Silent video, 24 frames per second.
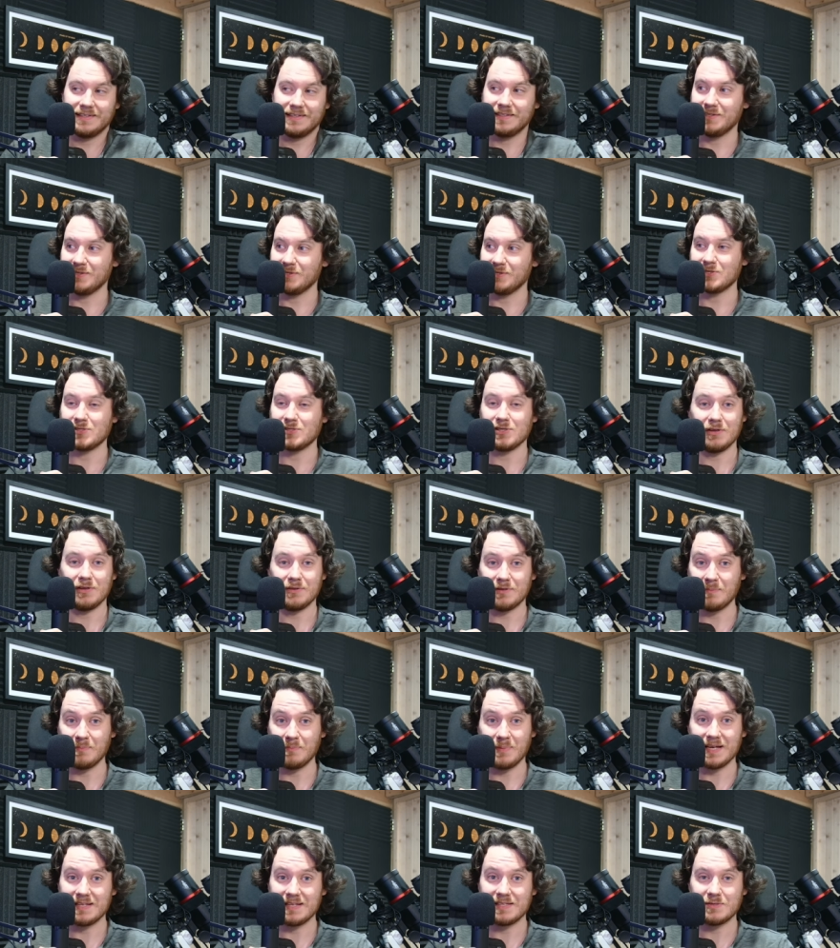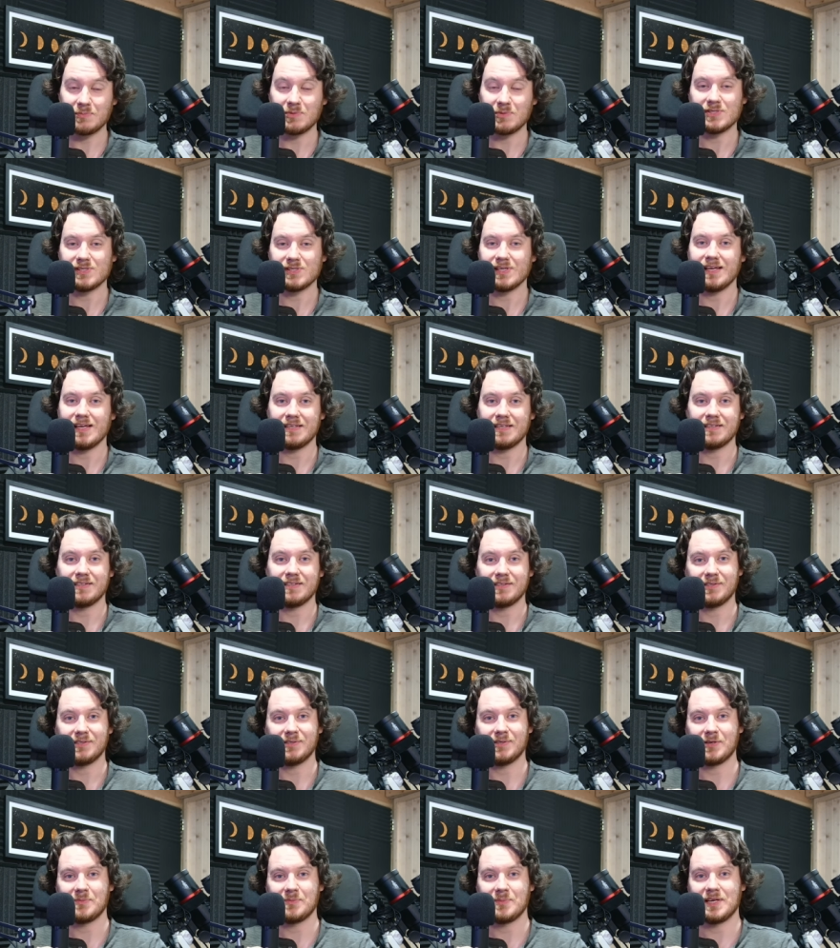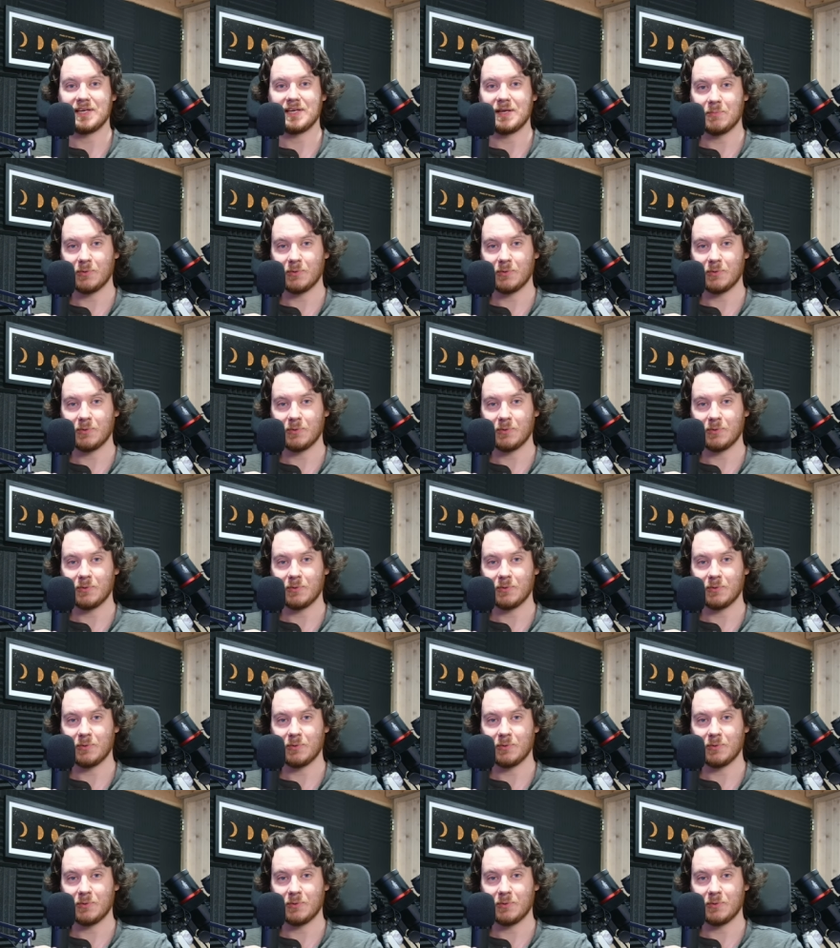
There's nothing bad to be said. Do you know what I mean?